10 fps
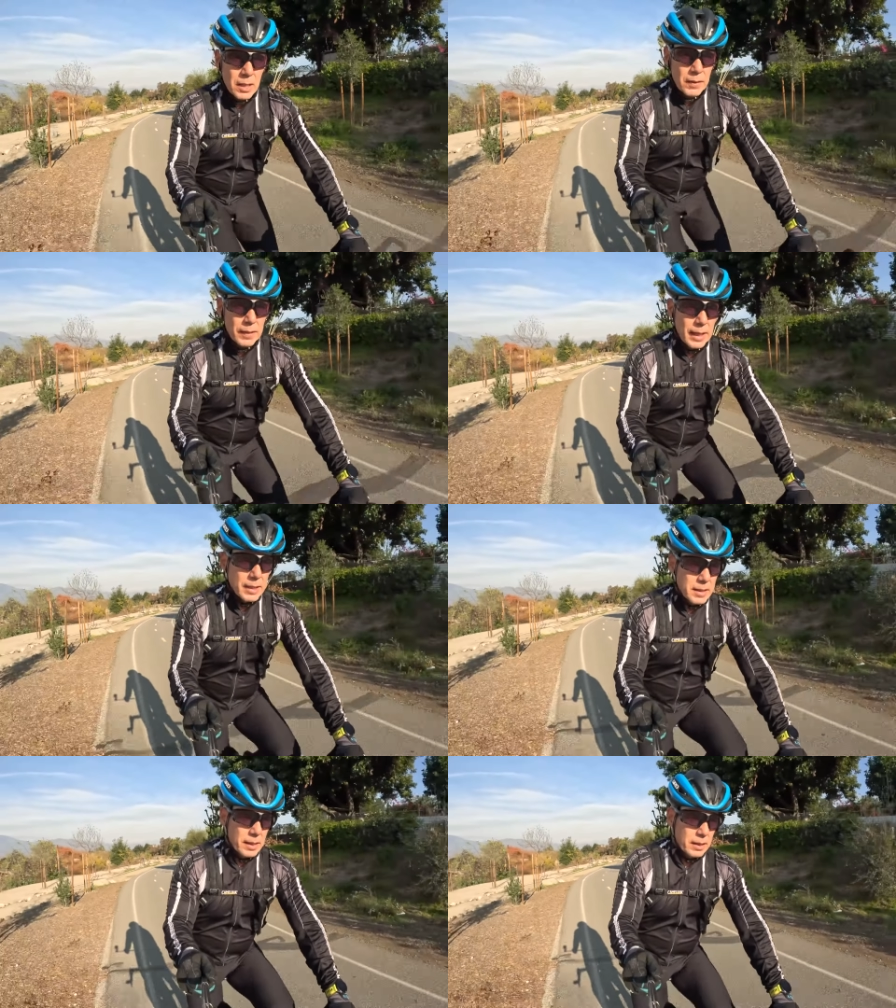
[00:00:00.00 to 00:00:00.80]
that
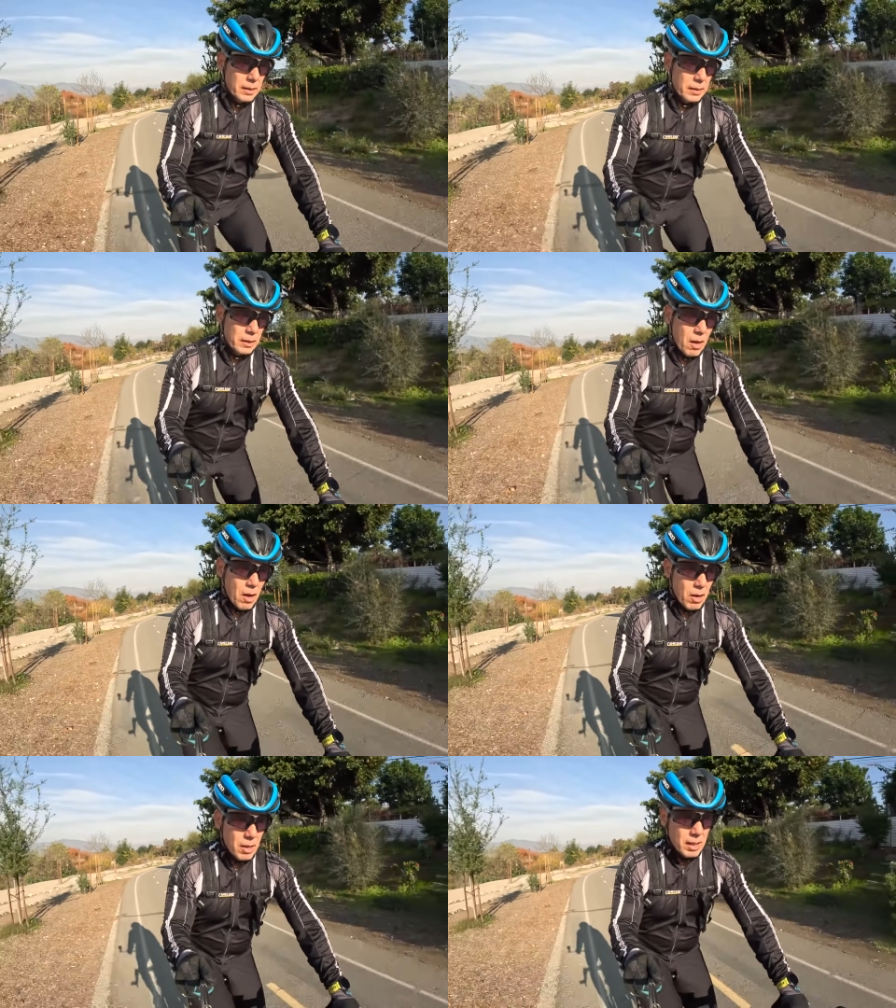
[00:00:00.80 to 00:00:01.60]

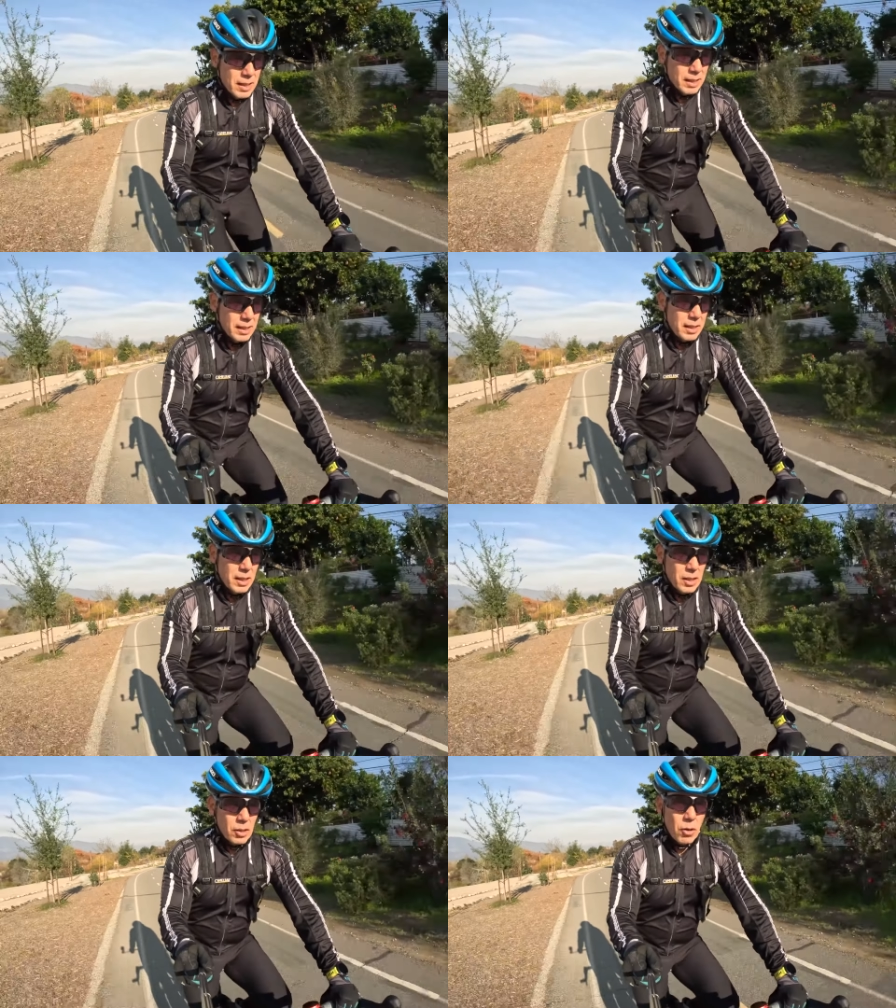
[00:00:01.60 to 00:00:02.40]
long
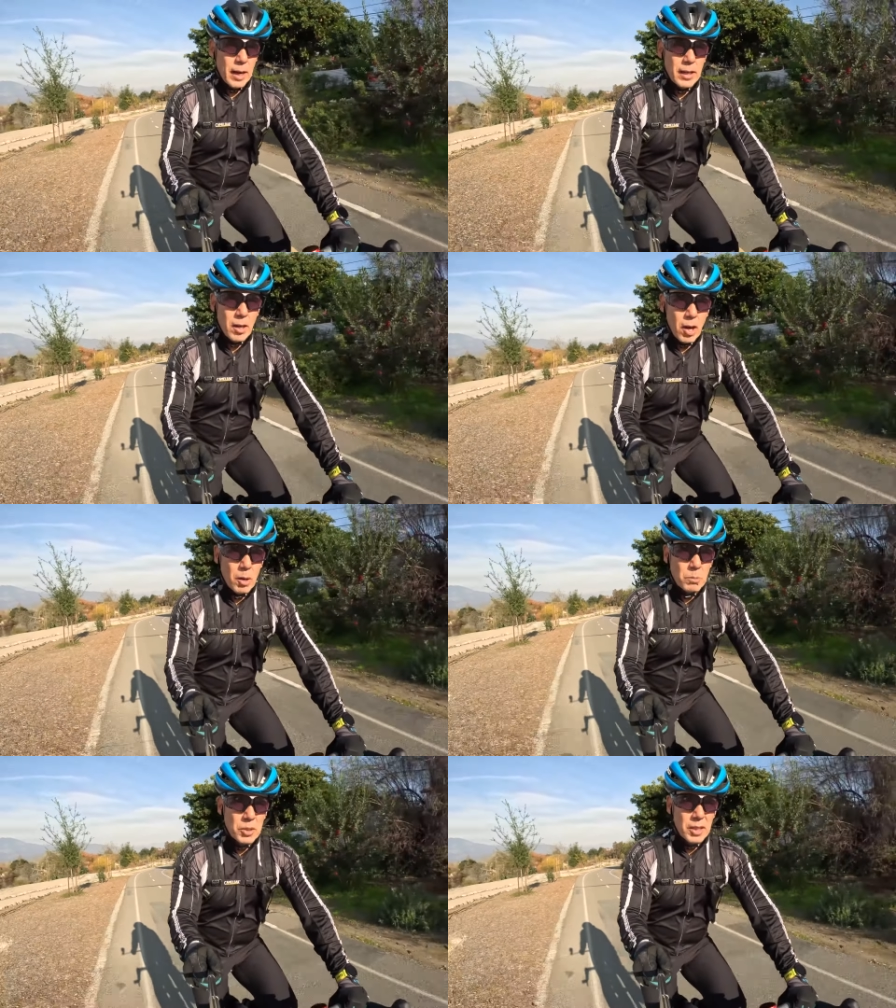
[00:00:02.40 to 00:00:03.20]
crank
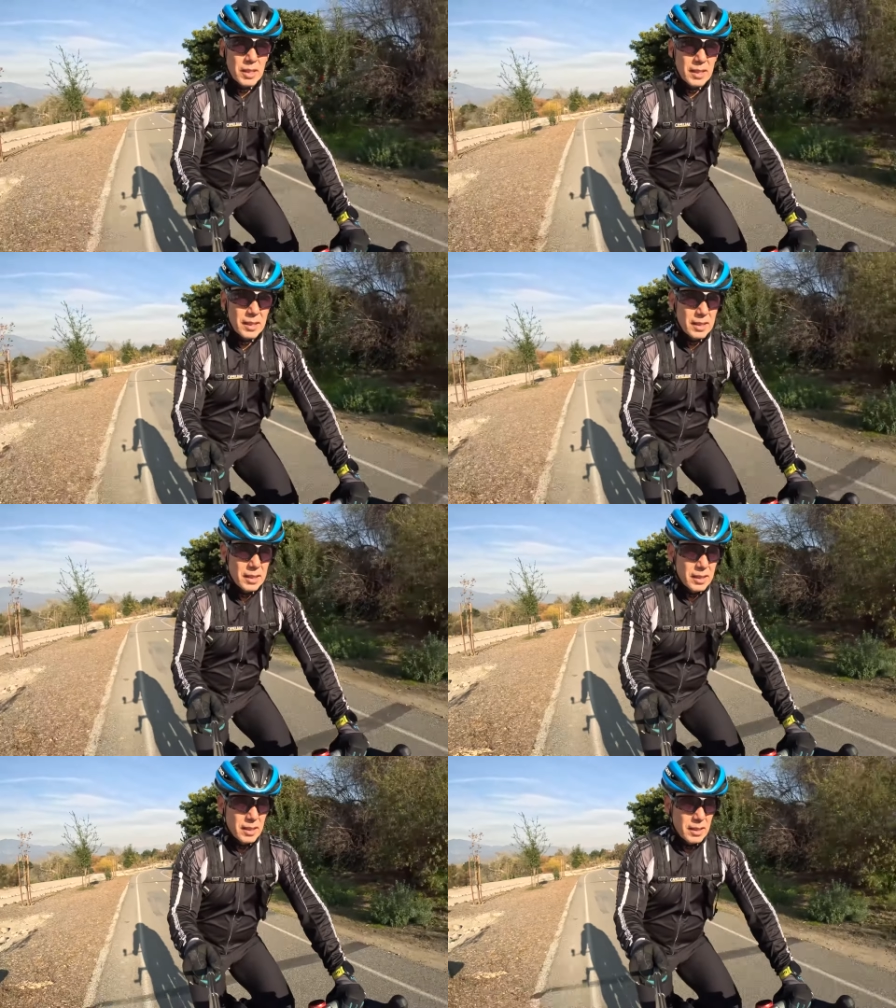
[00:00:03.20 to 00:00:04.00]
arms
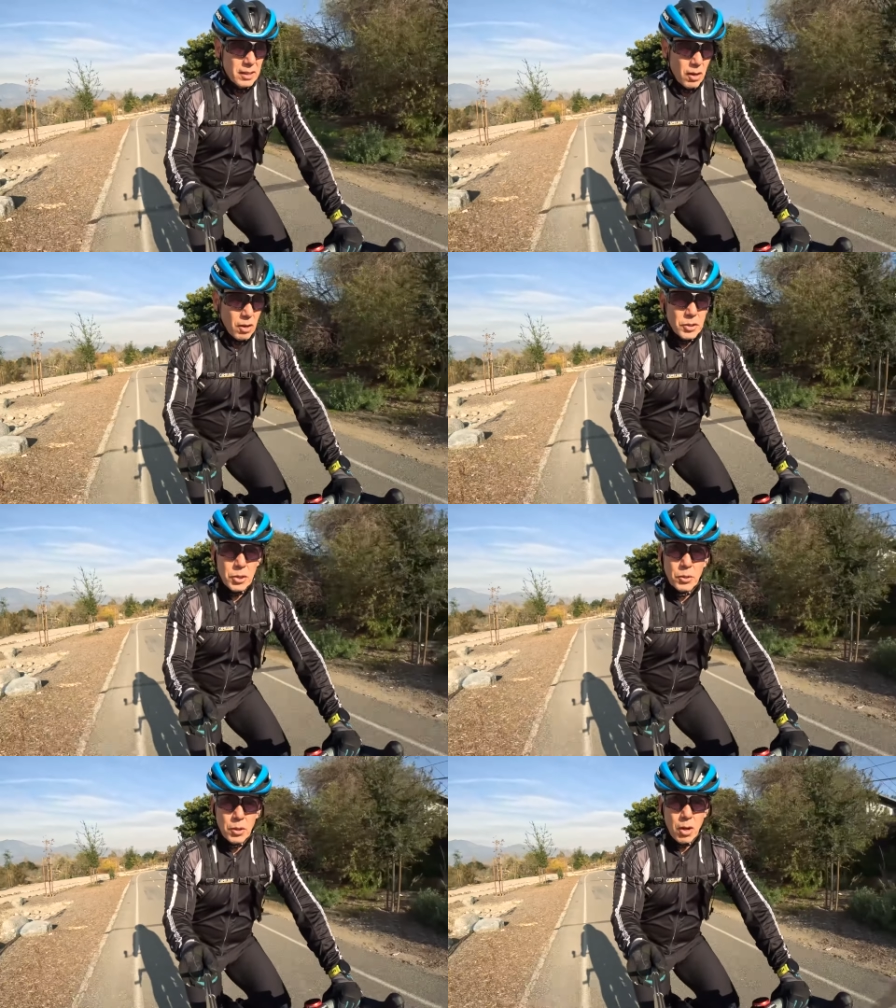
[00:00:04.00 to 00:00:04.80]
are
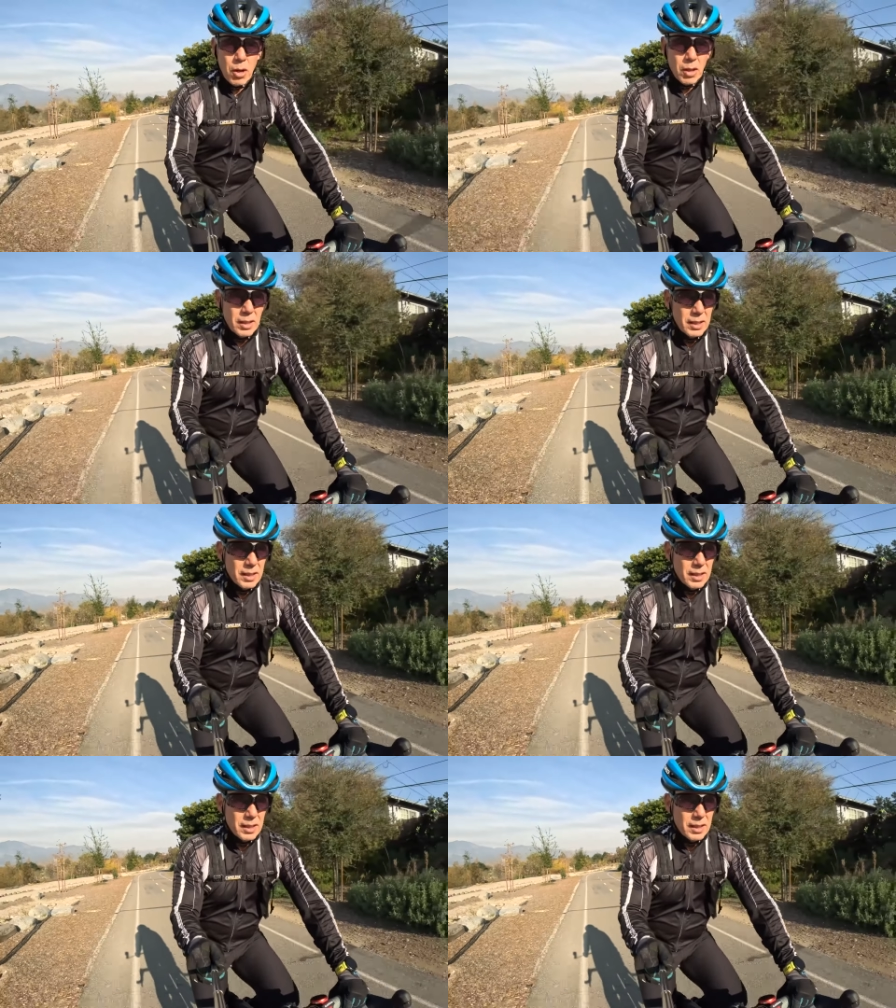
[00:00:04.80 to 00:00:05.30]
too long